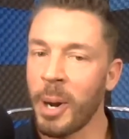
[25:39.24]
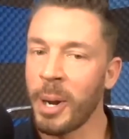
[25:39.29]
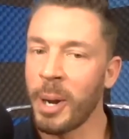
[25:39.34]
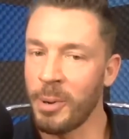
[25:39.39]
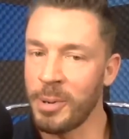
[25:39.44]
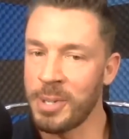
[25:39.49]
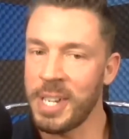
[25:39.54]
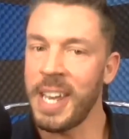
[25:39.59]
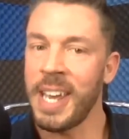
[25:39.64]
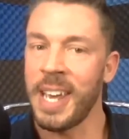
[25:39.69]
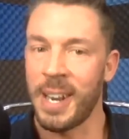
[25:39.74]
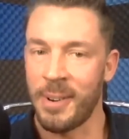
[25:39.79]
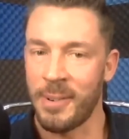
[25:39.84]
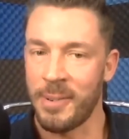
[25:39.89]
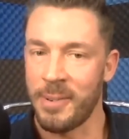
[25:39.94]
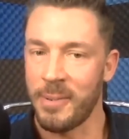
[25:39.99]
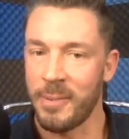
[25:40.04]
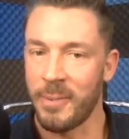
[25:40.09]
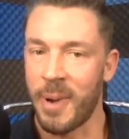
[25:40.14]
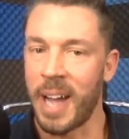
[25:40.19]
morning
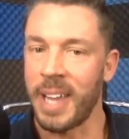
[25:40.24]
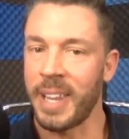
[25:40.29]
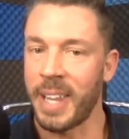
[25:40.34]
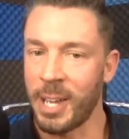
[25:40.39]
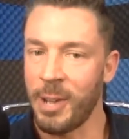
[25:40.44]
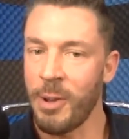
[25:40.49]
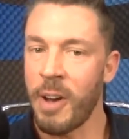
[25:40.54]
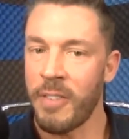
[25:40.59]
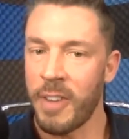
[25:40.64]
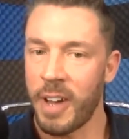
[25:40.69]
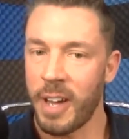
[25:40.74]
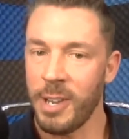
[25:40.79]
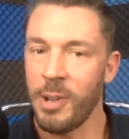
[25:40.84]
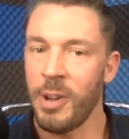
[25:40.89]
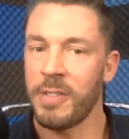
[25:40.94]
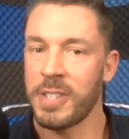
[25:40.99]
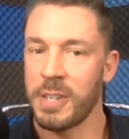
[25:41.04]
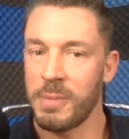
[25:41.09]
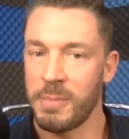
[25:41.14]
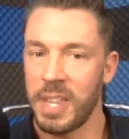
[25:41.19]
routine, right? Like you have a,
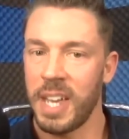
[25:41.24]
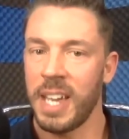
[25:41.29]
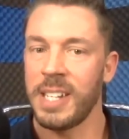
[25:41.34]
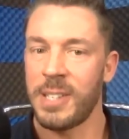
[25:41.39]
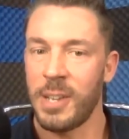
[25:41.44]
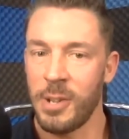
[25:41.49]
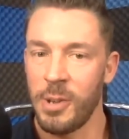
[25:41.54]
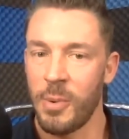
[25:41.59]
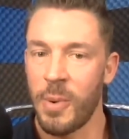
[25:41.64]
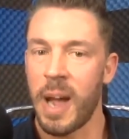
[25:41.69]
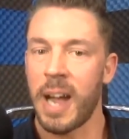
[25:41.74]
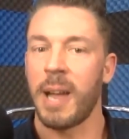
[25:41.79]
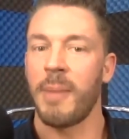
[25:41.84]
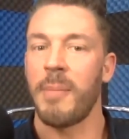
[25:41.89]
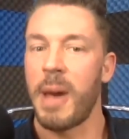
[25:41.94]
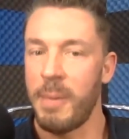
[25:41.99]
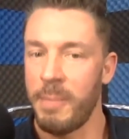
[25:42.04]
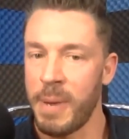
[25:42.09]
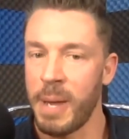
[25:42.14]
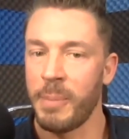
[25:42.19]
you have some things that you
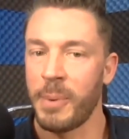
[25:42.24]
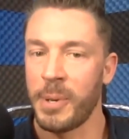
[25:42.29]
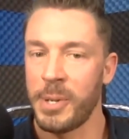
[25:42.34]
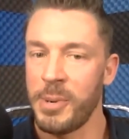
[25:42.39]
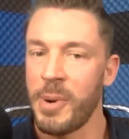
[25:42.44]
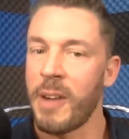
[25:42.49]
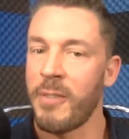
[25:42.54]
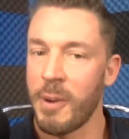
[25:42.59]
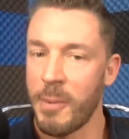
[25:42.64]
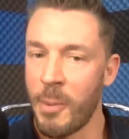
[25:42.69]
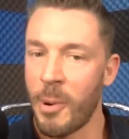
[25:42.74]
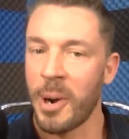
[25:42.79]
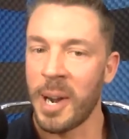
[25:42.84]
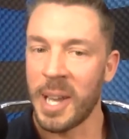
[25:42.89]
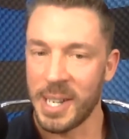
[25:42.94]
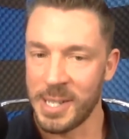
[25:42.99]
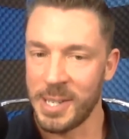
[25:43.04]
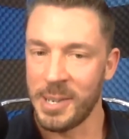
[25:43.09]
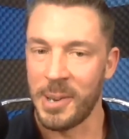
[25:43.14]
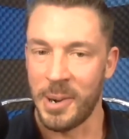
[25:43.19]
recommend people do every
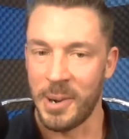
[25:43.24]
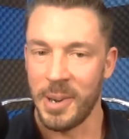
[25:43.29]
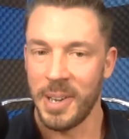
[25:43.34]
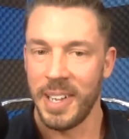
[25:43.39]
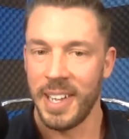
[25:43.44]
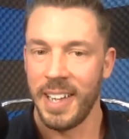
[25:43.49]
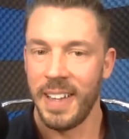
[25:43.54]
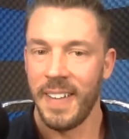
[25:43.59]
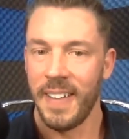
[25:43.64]
morning too.